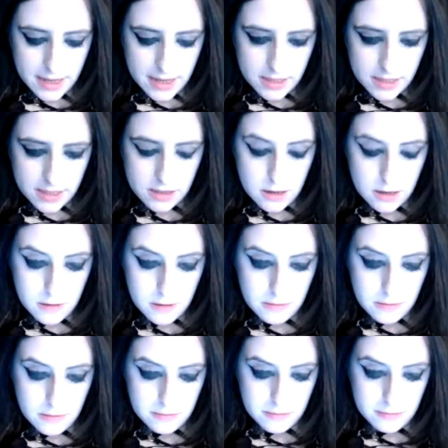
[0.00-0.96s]

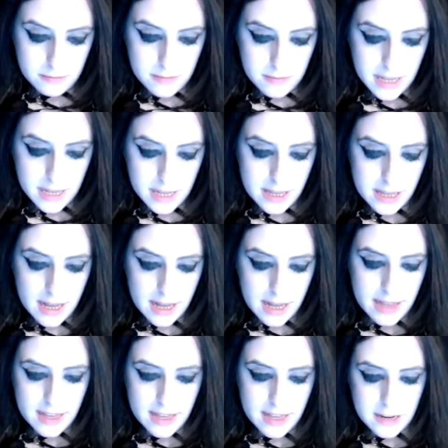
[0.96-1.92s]
So I
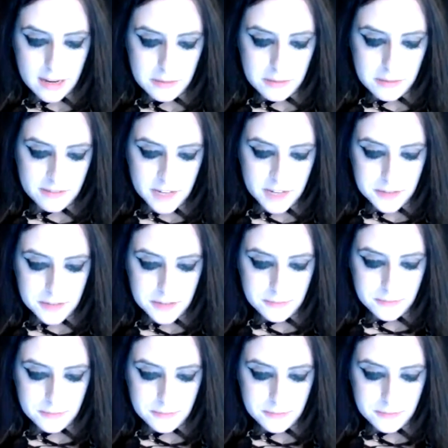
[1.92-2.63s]
think it'll be fun.